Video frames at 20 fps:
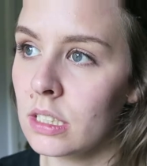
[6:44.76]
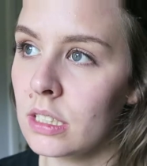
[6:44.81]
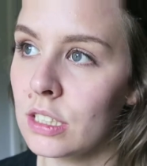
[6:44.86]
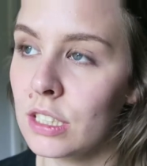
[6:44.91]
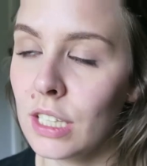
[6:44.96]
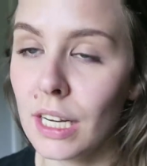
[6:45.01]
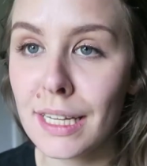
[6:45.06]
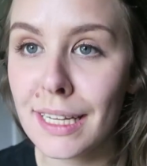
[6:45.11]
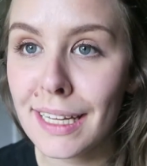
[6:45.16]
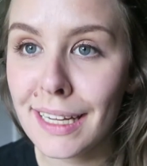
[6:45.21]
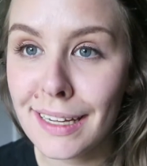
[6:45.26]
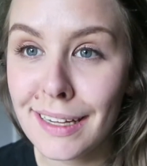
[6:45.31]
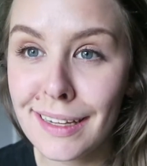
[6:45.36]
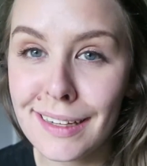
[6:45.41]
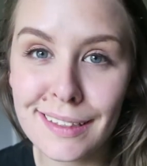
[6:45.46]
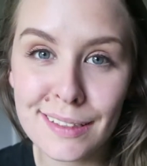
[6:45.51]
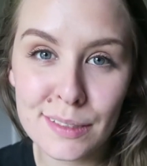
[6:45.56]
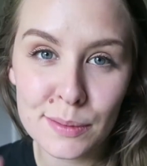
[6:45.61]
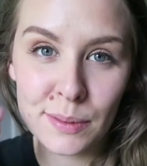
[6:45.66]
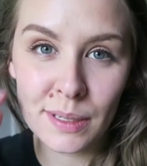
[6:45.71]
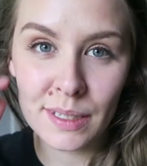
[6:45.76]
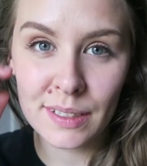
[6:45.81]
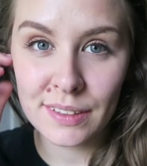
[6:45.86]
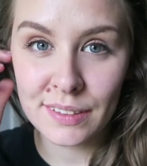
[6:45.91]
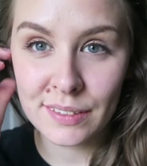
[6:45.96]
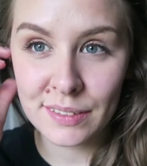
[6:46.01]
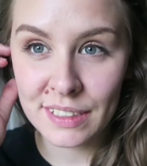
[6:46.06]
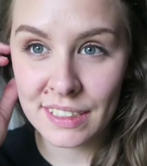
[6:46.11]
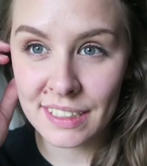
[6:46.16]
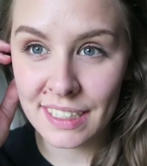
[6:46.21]
shaky as
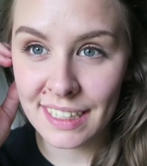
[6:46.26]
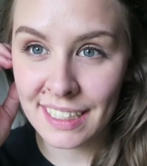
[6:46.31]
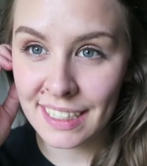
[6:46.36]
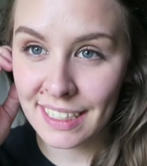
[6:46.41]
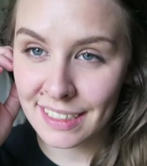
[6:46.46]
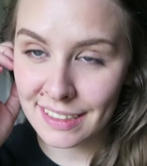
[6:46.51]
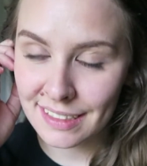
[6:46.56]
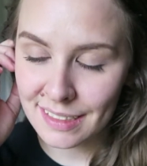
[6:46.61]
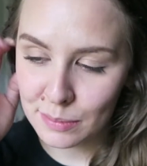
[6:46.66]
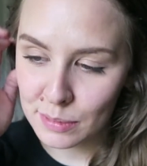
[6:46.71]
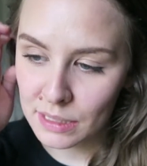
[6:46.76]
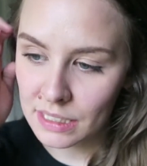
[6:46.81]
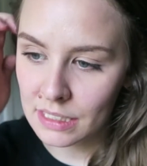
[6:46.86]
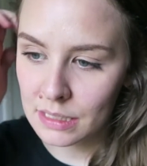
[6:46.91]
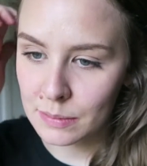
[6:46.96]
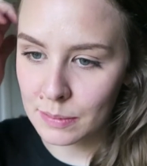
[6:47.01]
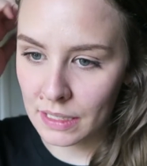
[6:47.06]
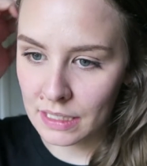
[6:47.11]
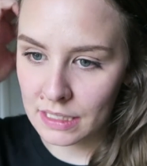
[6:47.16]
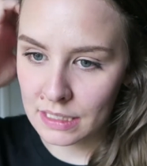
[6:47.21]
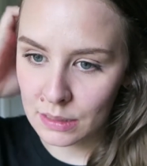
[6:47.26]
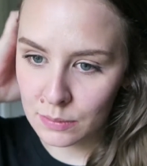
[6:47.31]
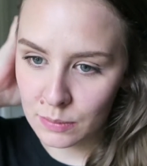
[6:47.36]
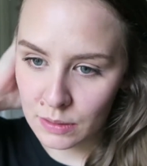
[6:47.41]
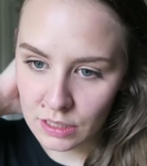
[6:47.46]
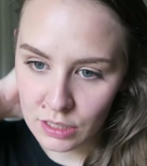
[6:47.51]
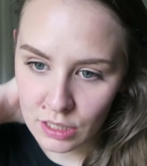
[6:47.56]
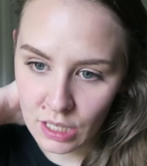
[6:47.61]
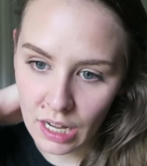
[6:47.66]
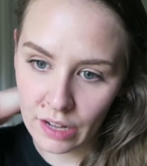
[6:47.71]
well, which I think is to be expected
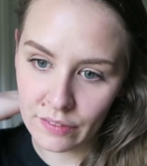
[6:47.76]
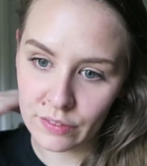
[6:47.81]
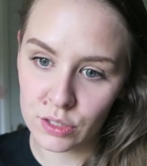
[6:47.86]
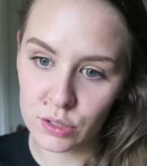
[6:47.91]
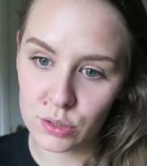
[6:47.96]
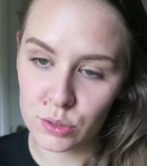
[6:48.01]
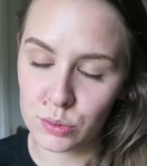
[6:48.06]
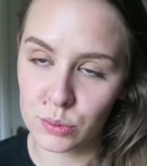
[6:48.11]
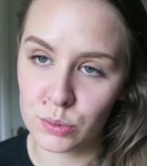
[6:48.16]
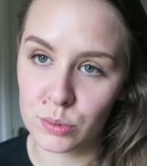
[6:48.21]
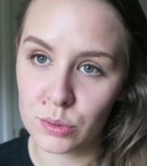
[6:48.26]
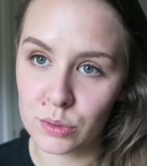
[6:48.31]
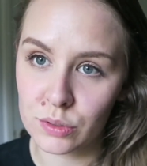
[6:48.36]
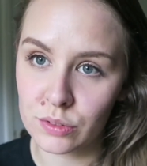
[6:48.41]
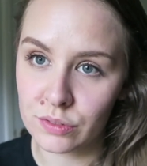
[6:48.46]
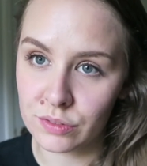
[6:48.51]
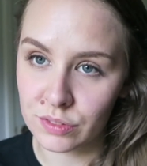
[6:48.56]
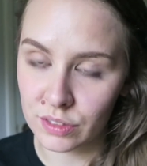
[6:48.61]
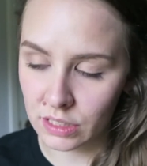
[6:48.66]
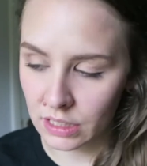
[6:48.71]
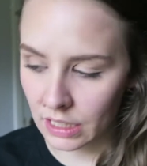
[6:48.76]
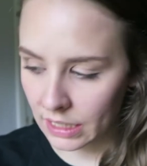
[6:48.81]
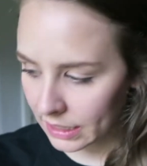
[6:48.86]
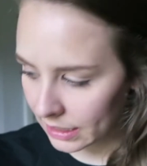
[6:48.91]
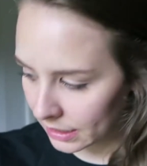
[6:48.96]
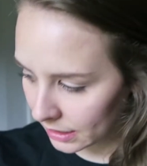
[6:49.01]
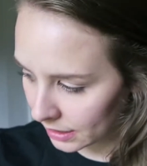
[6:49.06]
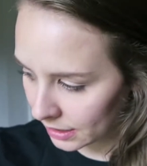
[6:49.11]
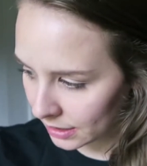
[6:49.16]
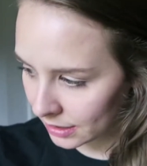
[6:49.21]
when you haven't drawn for
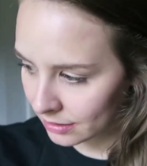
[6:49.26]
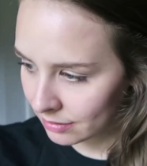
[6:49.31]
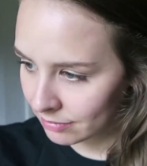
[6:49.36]
like